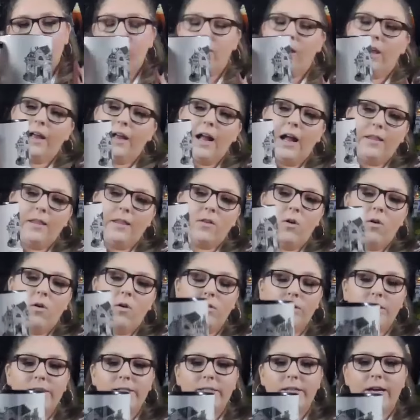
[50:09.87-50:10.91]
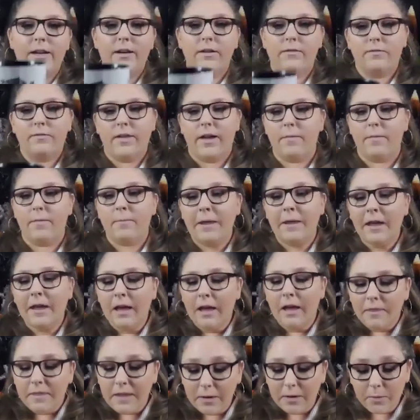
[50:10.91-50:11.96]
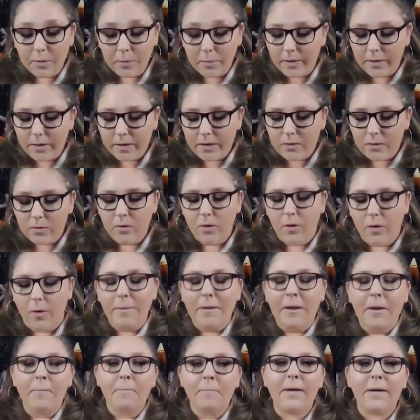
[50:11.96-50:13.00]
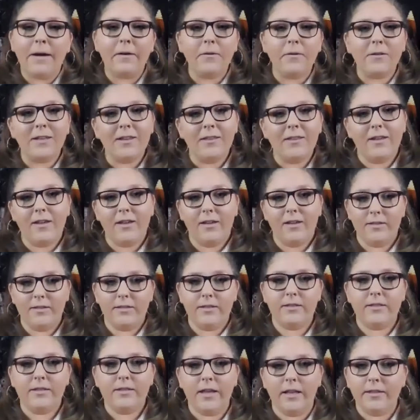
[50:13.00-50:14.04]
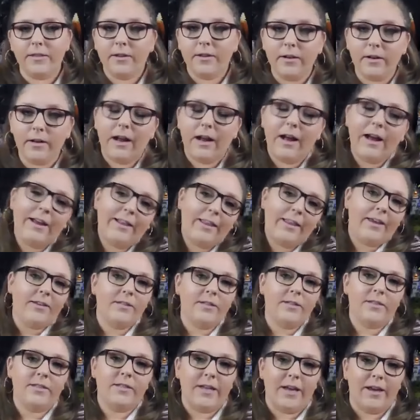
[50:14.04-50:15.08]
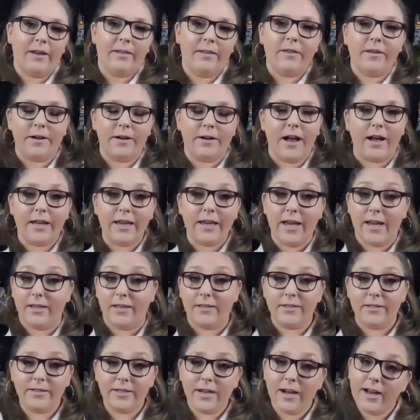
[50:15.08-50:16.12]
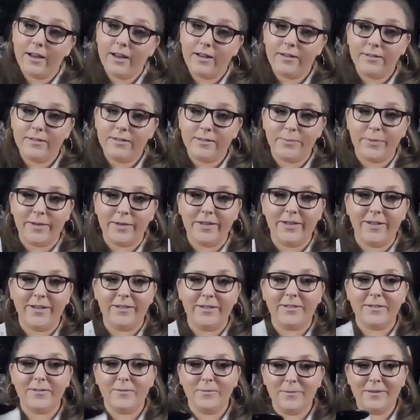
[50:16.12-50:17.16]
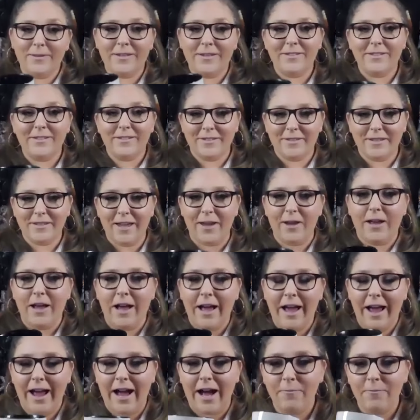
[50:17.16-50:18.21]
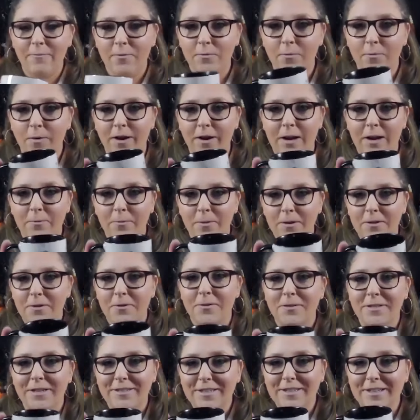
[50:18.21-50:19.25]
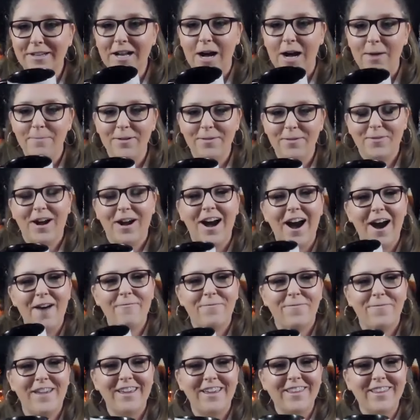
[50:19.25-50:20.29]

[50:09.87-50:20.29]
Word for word: I got Sweet. the whole set of them. They were really cool. My only thing is, is that they're, I like to say they're not Kayla size because this is like a half of what I would use as a cup of coffee.